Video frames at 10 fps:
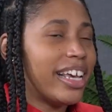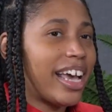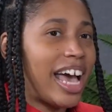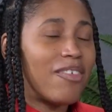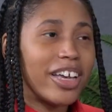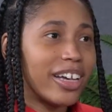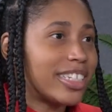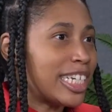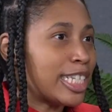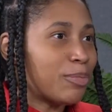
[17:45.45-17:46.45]
having our
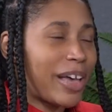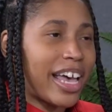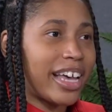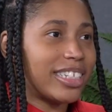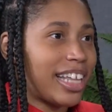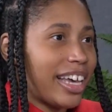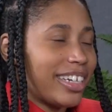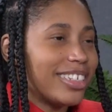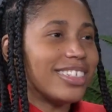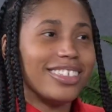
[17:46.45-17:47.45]
stands packed,
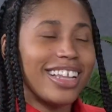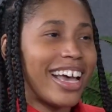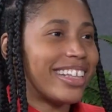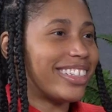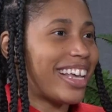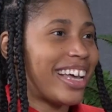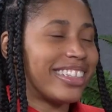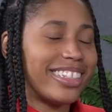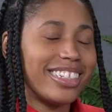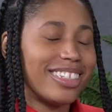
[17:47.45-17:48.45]
like that's
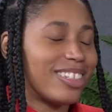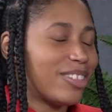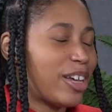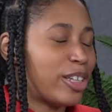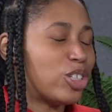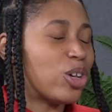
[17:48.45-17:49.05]
that's a